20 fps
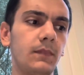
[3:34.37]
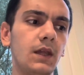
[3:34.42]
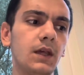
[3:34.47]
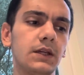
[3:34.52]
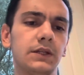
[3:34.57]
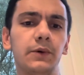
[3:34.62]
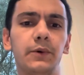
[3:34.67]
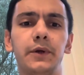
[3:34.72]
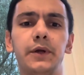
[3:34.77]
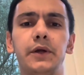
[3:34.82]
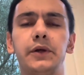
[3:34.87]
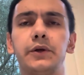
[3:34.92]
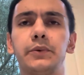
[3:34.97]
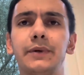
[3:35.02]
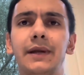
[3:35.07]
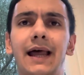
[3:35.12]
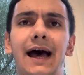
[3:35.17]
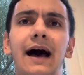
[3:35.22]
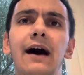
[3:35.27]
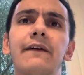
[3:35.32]
So you
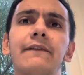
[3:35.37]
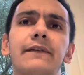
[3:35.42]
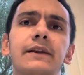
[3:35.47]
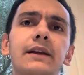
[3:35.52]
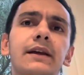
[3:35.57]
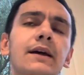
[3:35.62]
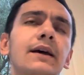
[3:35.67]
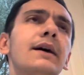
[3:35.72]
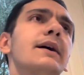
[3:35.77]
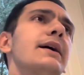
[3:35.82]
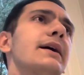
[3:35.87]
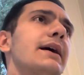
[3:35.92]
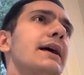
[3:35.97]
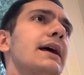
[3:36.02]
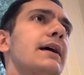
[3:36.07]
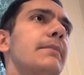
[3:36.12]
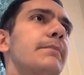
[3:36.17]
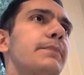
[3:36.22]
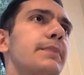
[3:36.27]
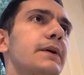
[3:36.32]
would have an
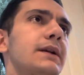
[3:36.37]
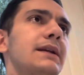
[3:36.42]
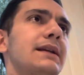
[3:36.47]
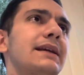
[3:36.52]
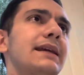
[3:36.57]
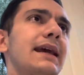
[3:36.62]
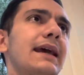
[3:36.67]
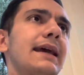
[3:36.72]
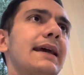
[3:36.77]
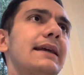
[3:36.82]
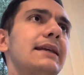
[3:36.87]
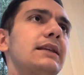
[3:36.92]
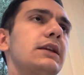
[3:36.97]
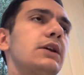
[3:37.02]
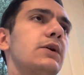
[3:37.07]
input gate,